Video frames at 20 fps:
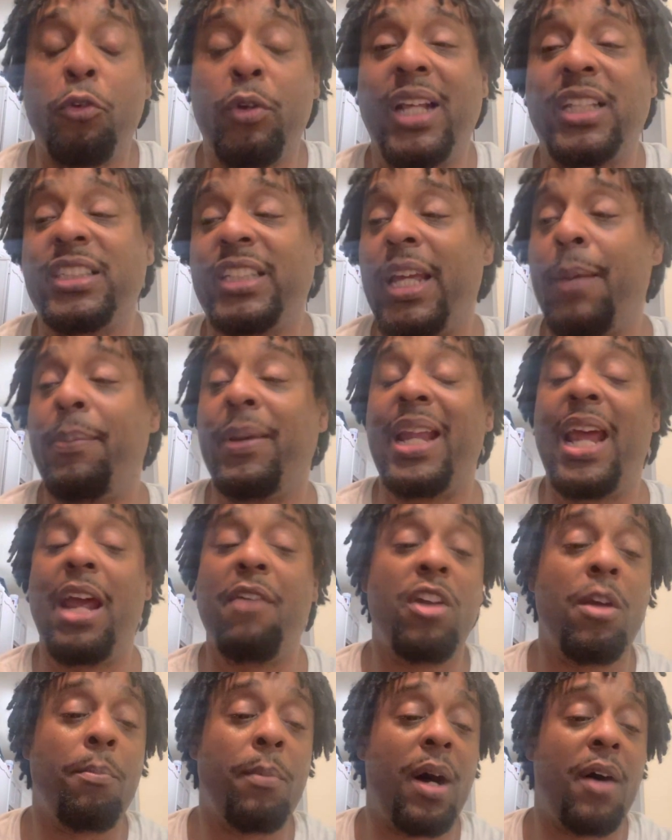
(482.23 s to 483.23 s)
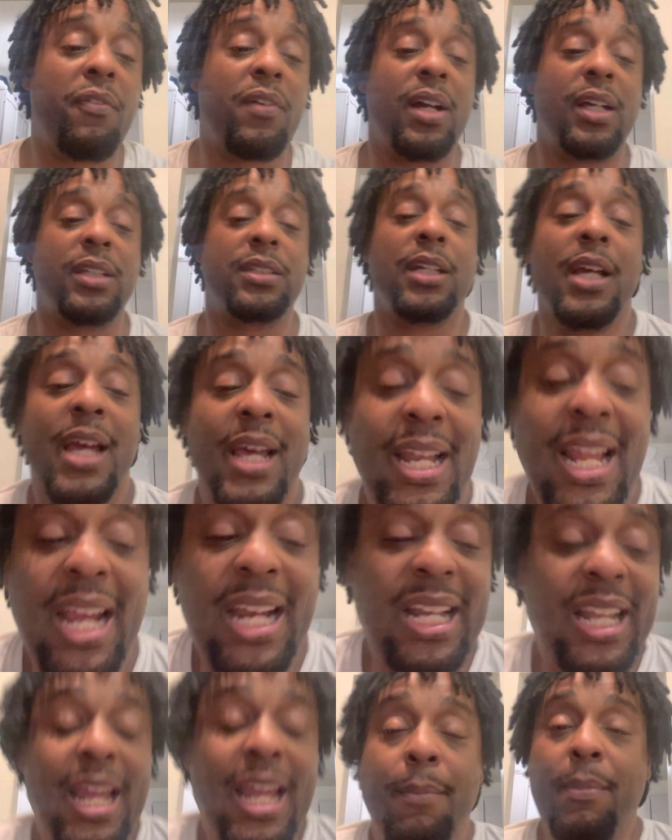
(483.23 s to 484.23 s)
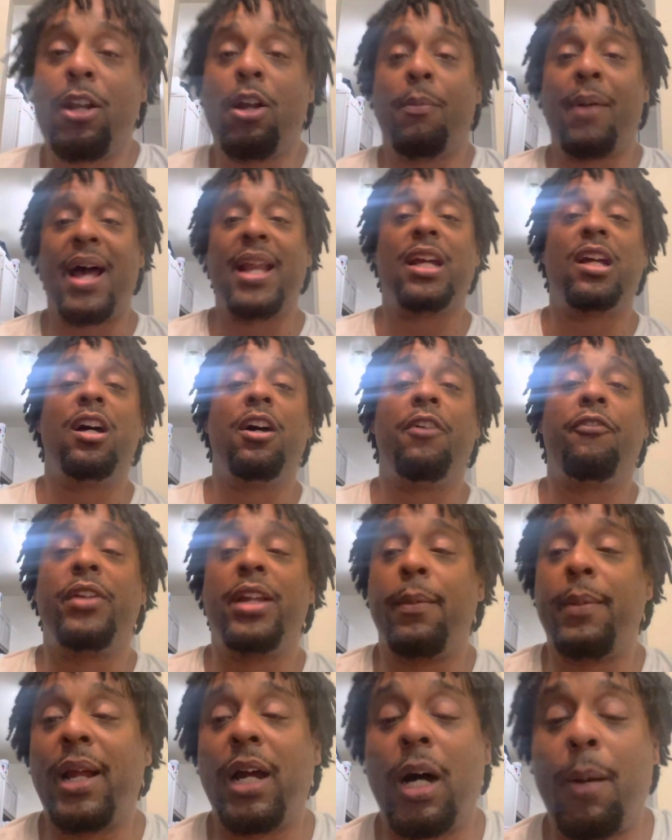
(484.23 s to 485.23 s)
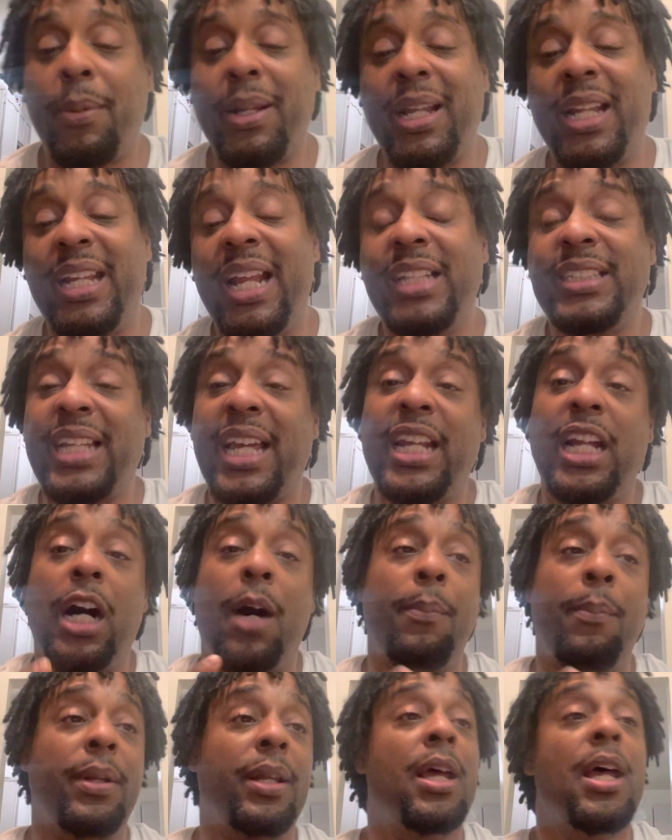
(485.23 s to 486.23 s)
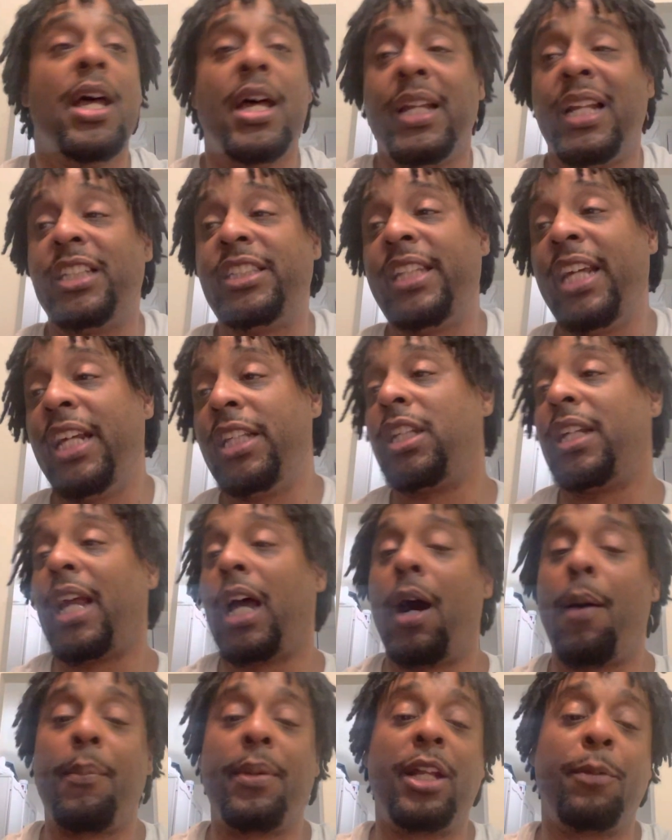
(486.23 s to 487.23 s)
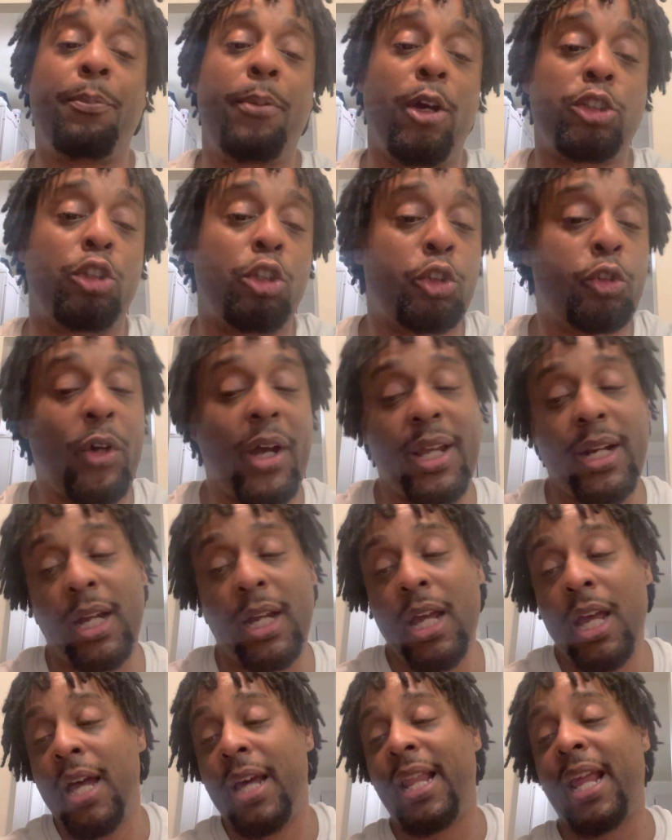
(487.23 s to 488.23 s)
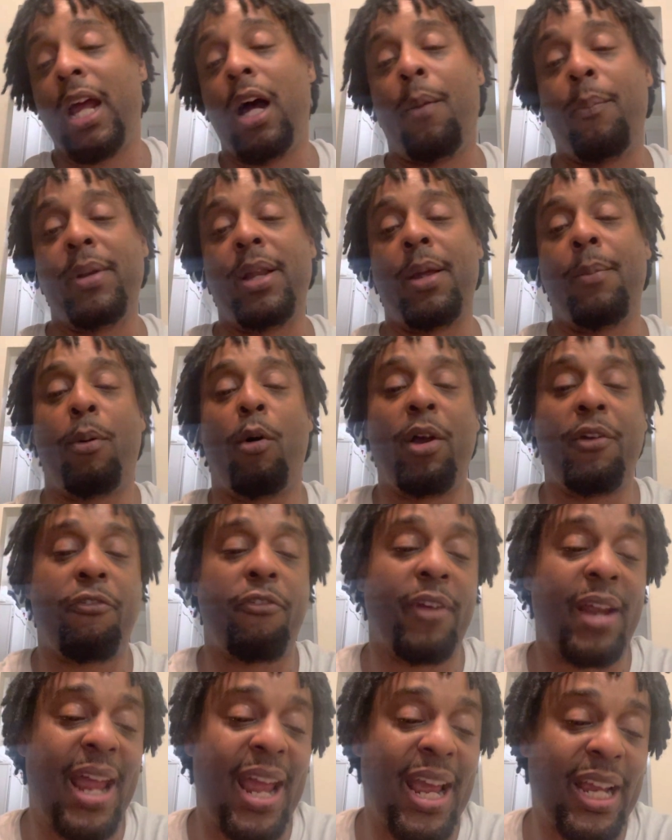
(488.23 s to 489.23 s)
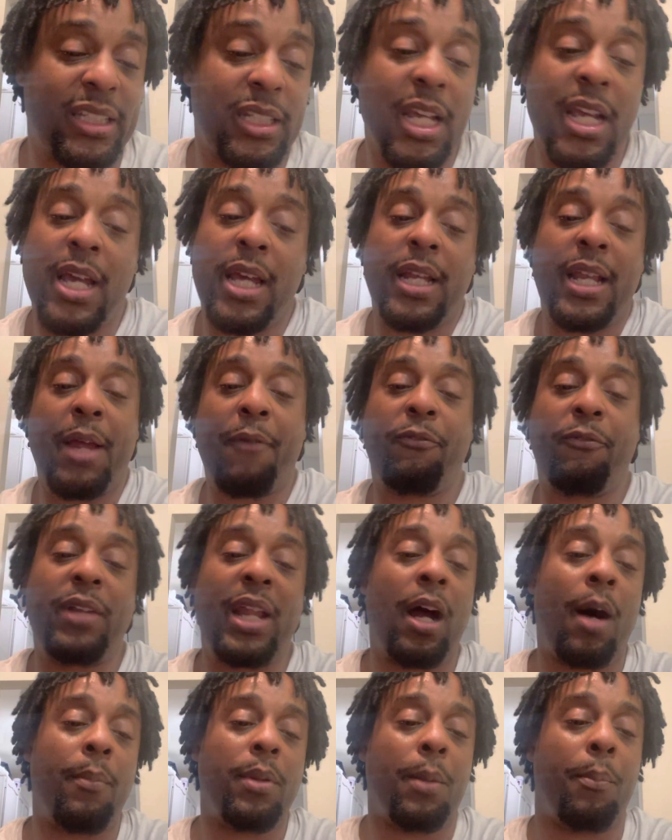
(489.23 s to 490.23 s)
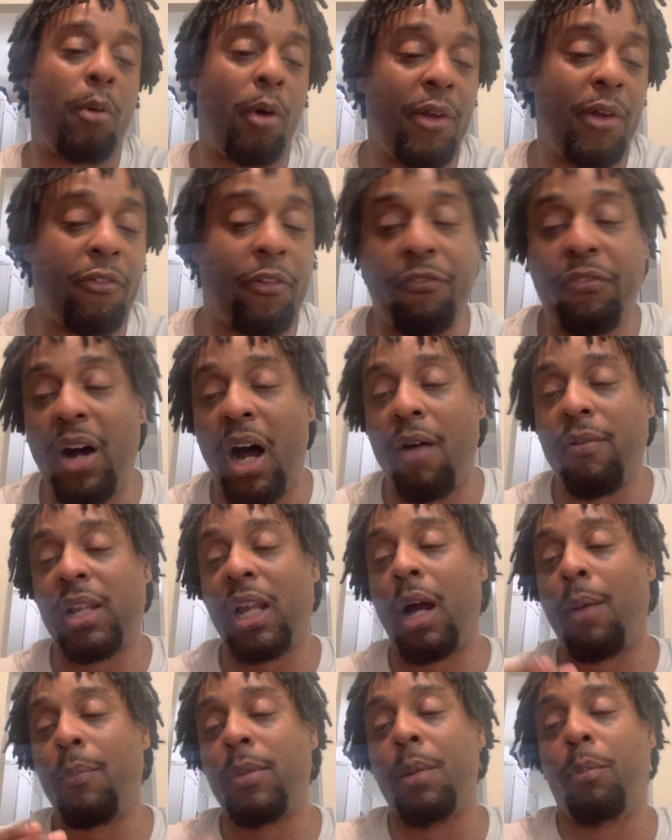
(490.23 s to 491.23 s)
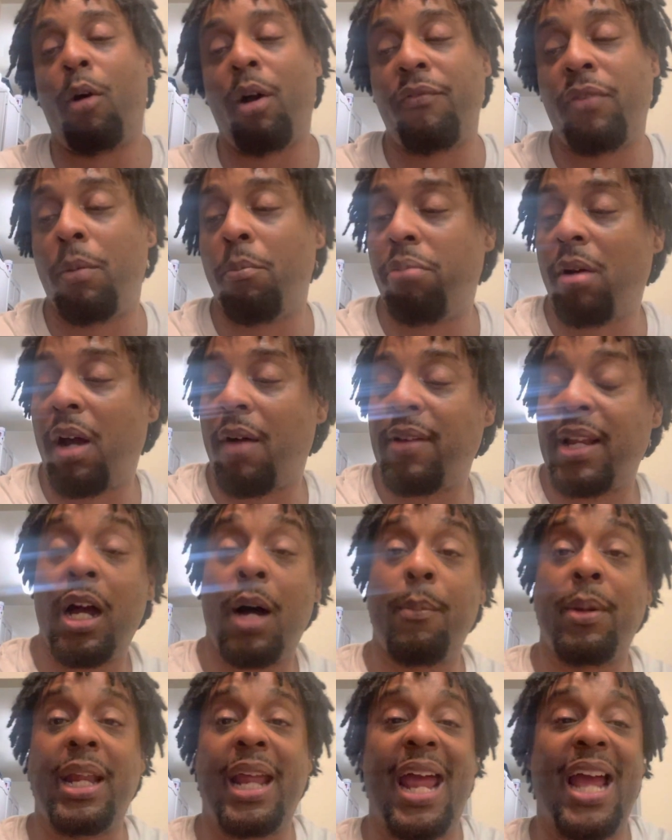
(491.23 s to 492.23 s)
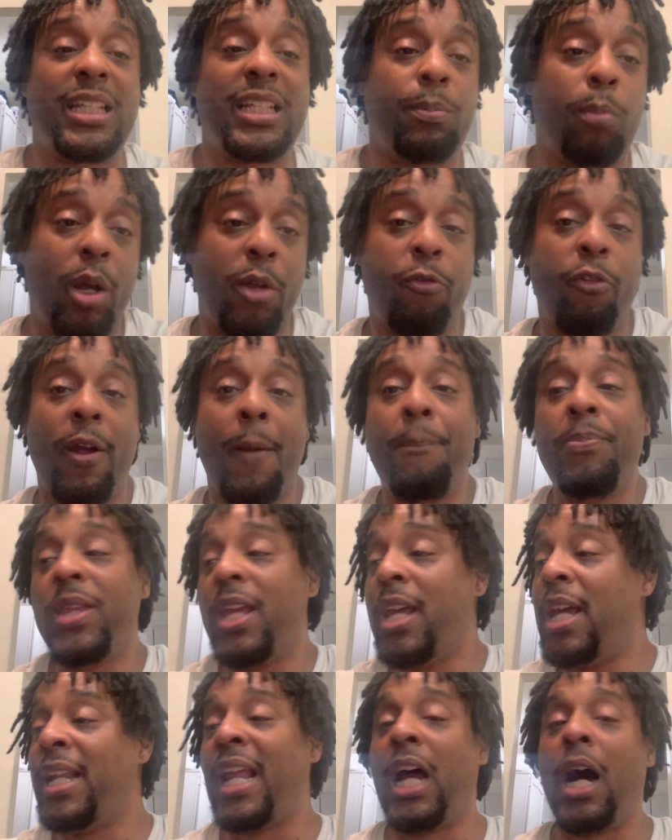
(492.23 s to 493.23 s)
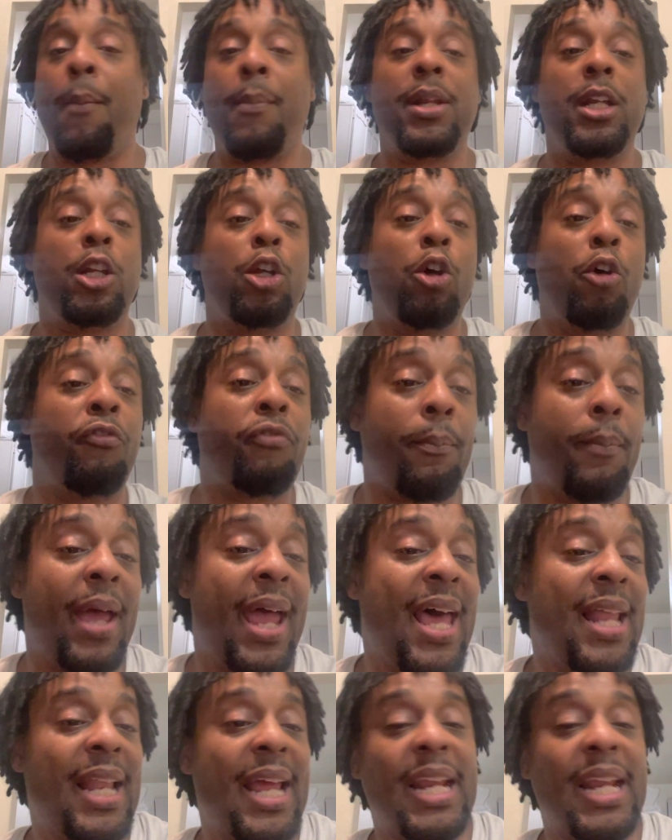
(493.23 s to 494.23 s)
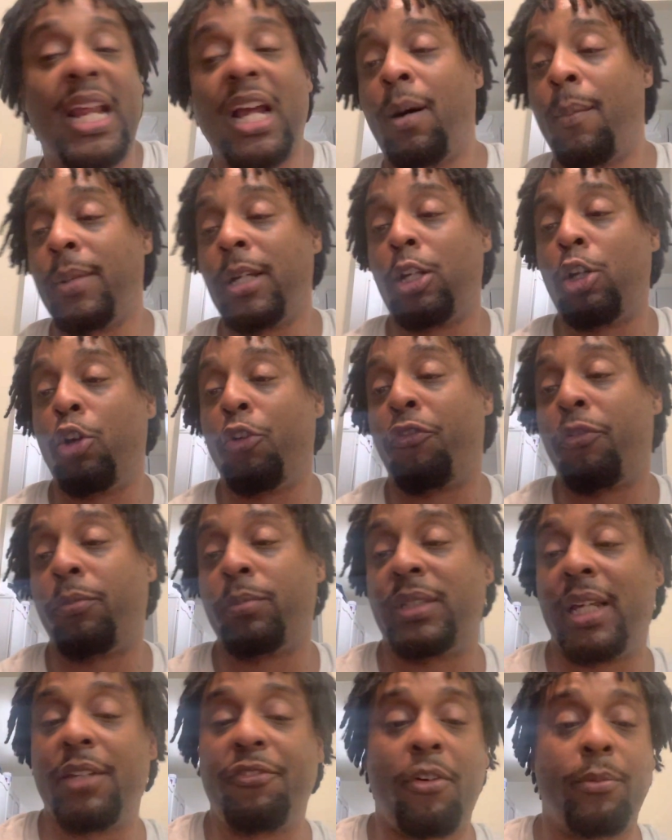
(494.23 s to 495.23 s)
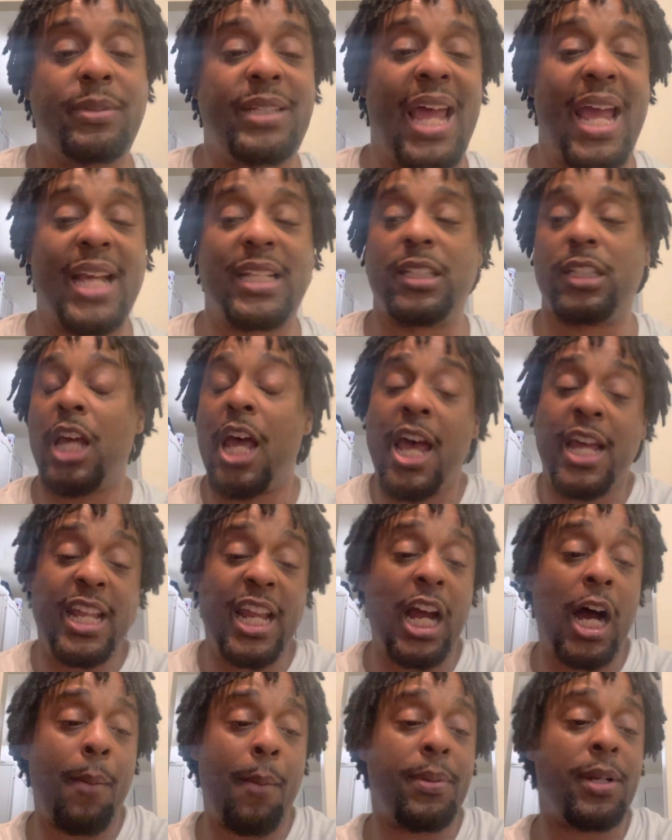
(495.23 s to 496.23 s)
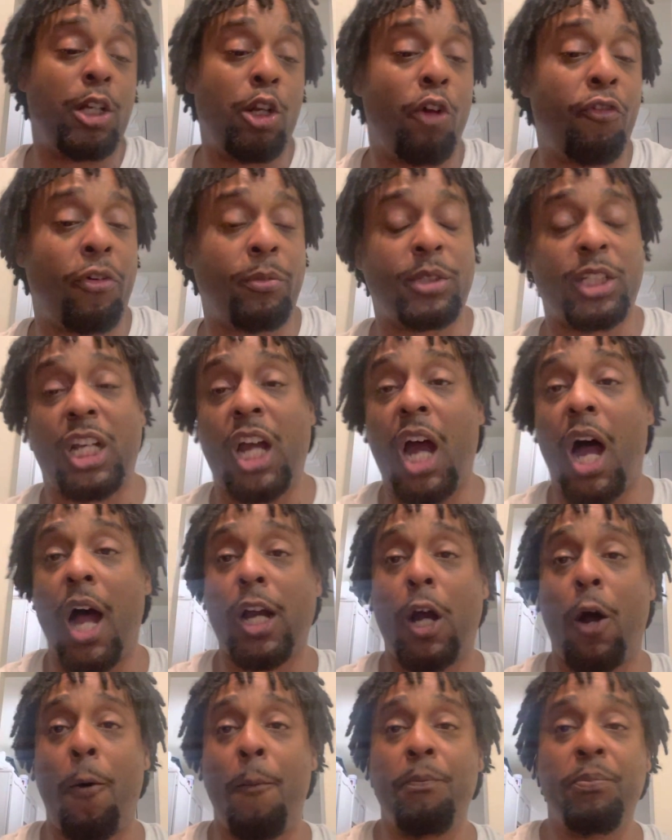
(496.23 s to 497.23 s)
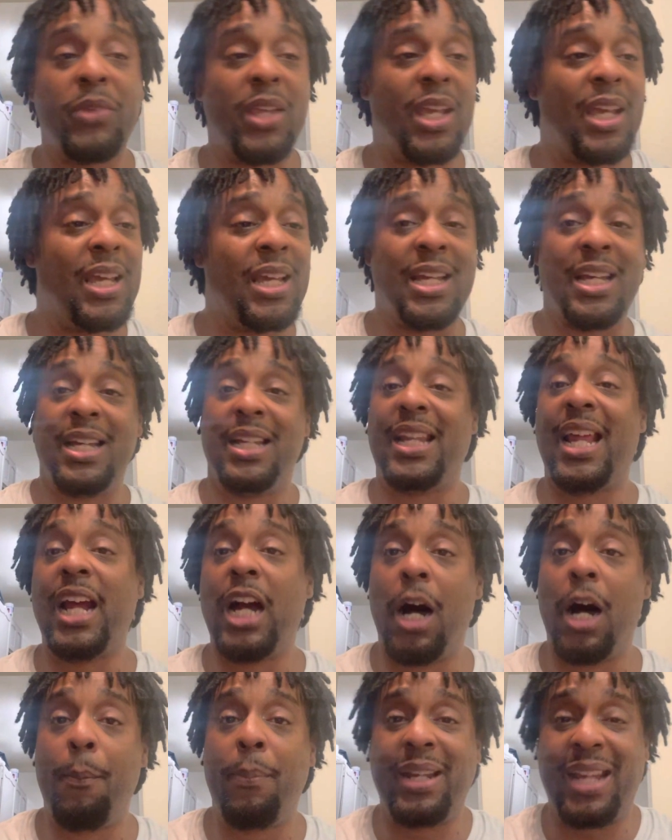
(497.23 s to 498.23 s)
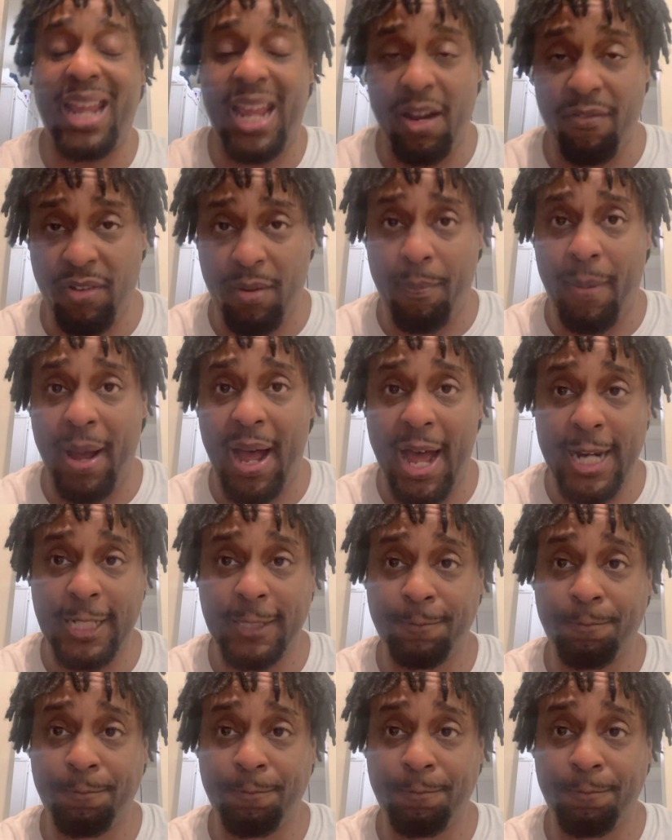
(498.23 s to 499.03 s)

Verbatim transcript: They skipping every month because they claim ain't nobody good for them. They humping the DJ, they humping the, the teacher, they humping the personal trainer, they humping their boyfriend ex, they, they humping the boyfriend father, they humping the boyfriend brother, they humping the ex-boyfriend, they humping the dude from LA, they humping the dude from, from Texas, they humping the dude from Chicago. They humping everybody.